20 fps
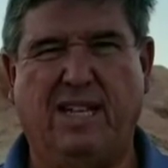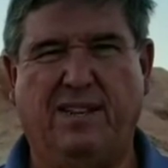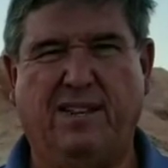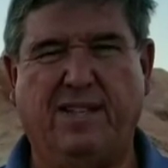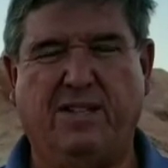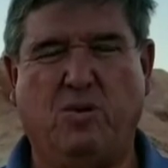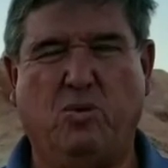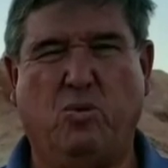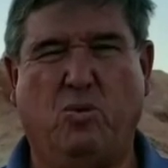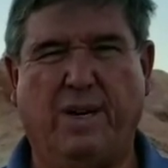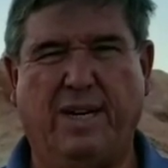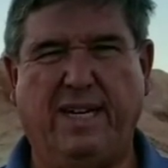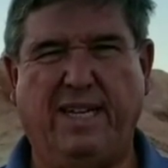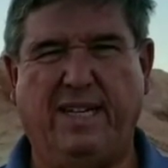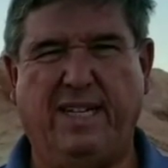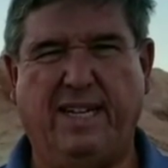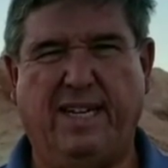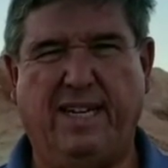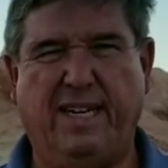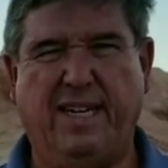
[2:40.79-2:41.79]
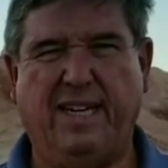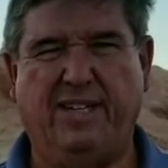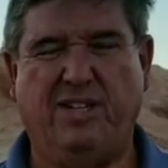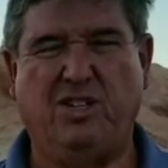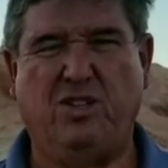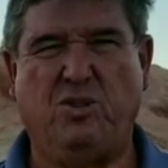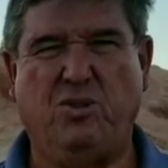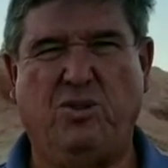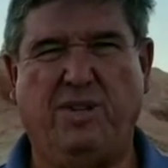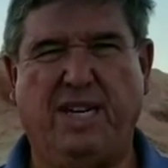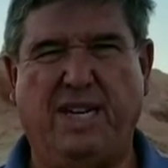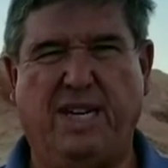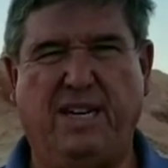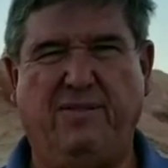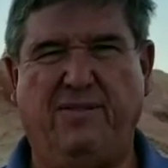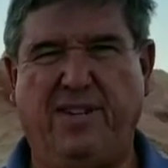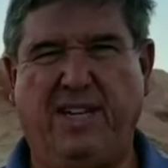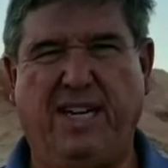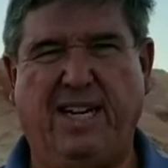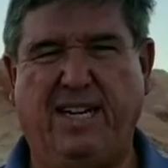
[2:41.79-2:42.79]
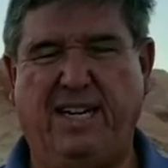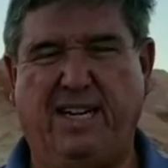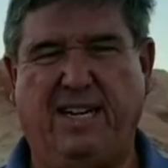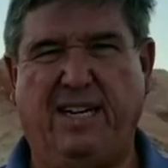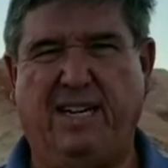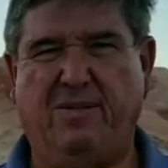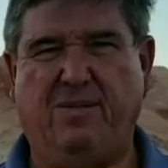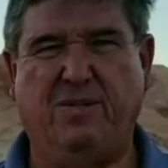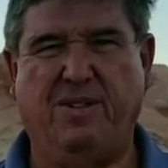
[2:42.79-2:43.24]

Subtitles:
that's white, and it has a 290 V8 in it